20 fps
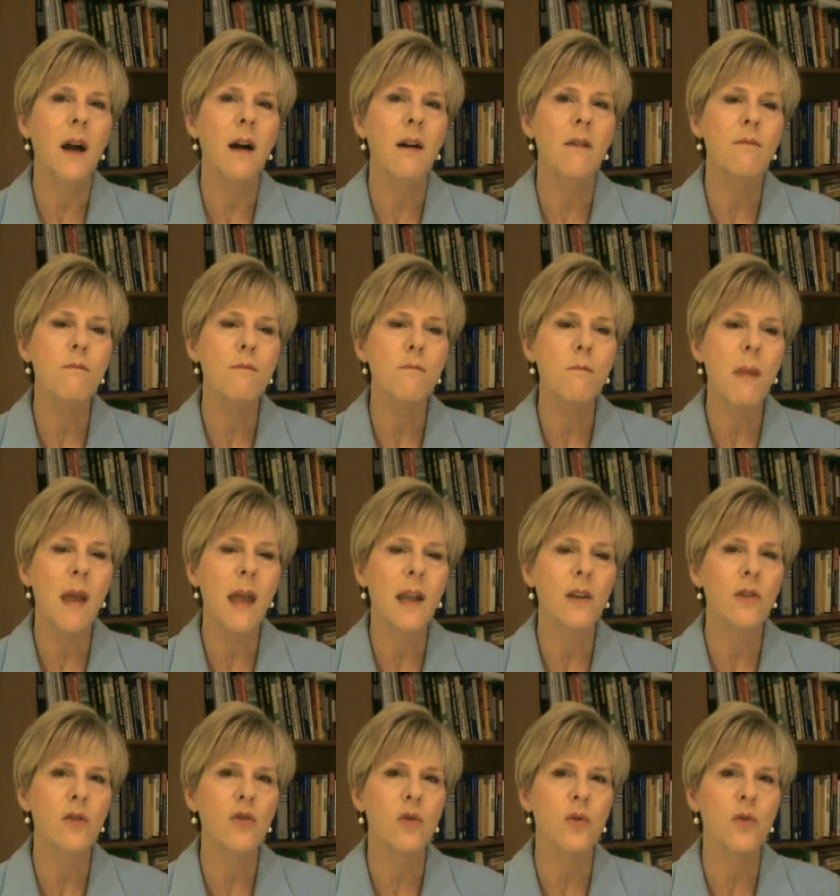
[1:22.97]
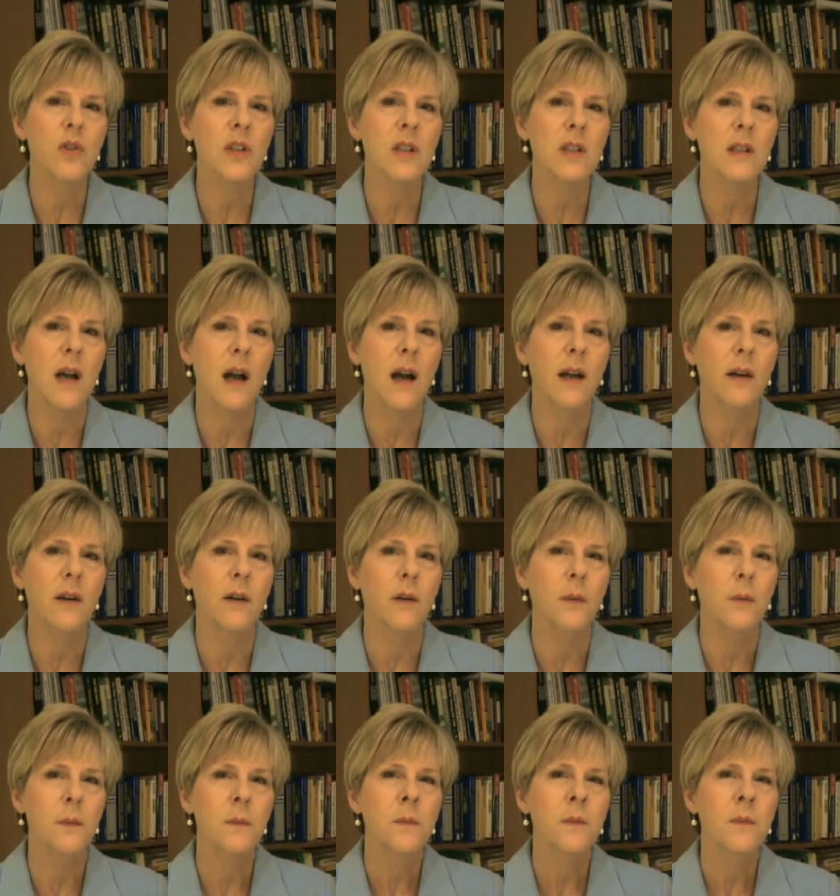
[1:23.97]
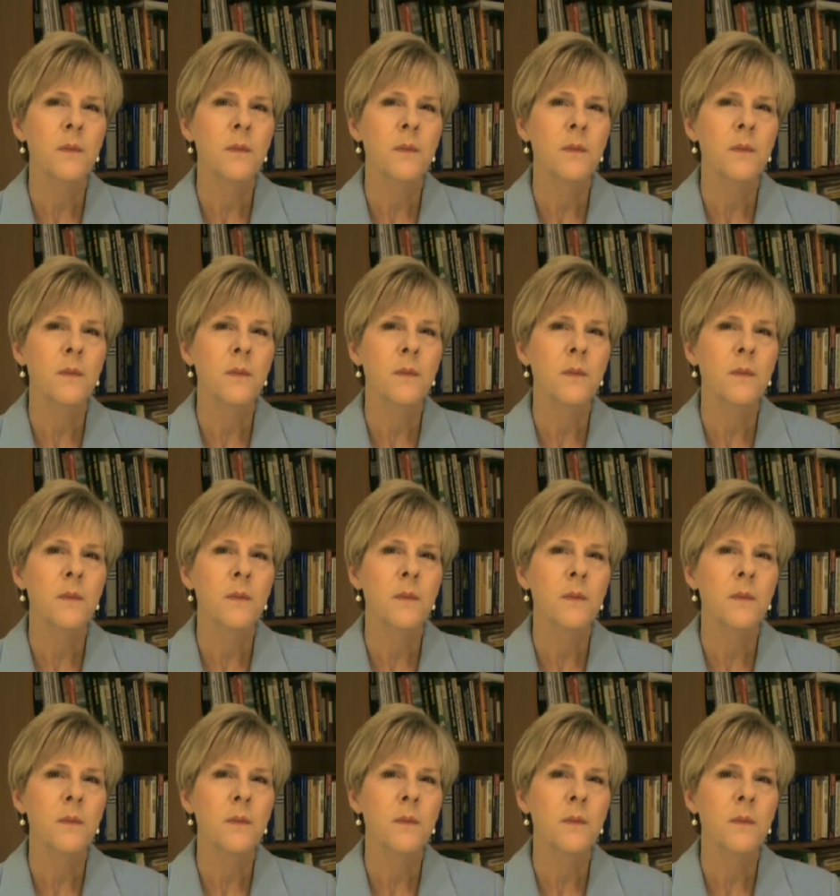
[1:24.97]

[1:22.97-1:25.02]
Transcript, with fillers: of manager style.